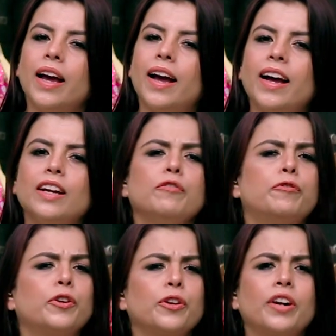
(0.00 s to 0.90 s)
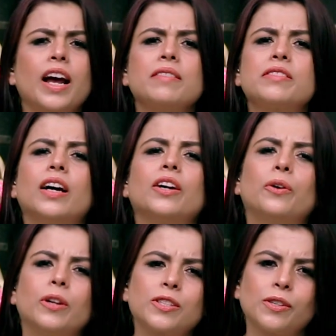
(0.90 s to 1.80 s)
And photographs are
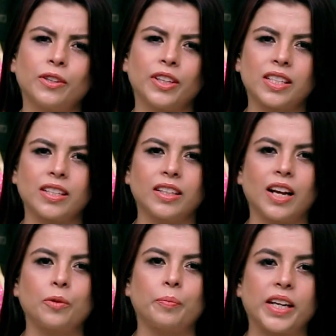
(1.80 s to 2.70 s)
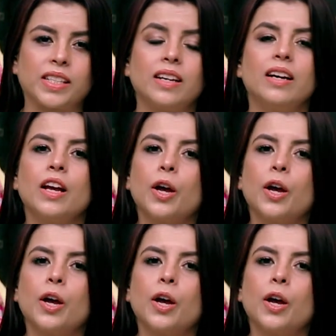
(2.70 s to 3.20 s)
also gonna turn out better